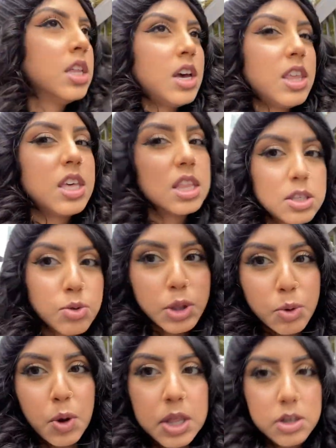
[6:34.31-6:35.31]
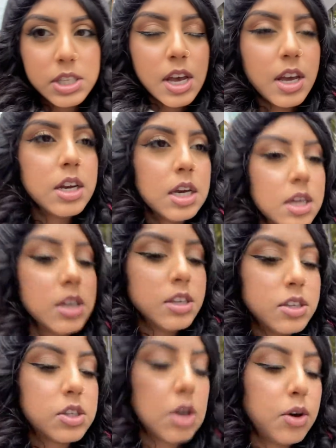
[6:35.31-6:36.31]
I think that's what the weather said.
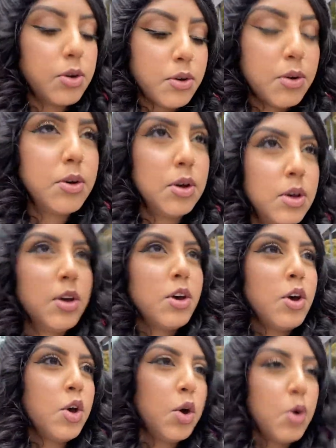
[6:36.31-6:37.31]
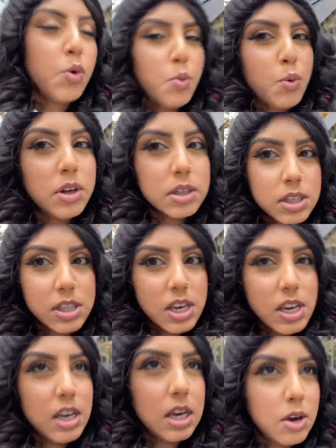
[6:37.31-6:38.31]
So we'll
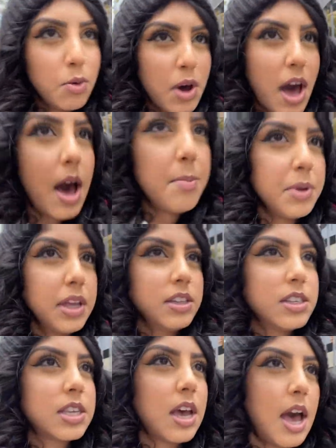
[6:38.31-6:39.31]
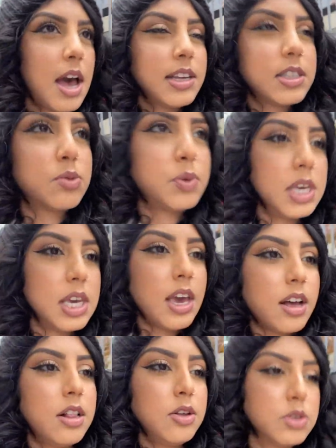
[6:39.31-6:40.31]
see what happens as we
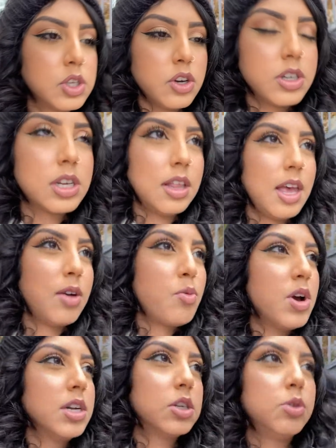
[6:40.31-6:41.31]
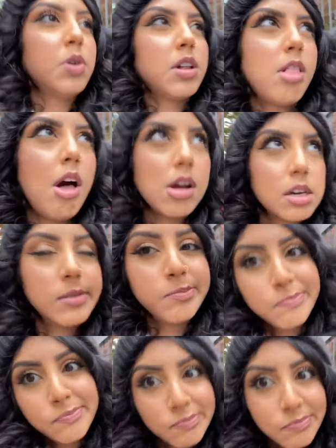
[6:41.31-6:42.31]
get closer to like one, two o'clock.
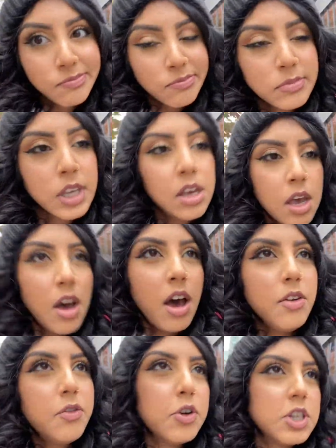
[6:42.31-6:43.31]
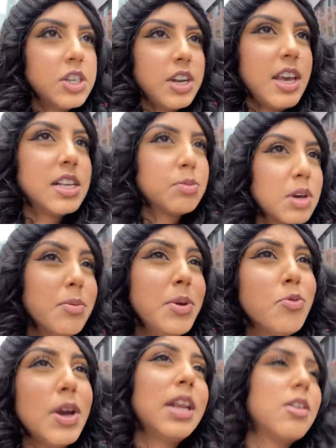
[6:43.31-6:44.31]
Unfortunate, it's gonna be
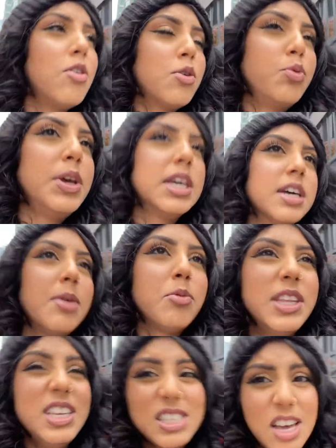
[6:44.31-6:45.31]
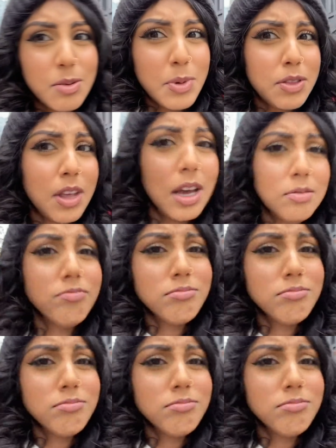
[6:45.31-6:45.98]
raining all week and I'm really sad about that.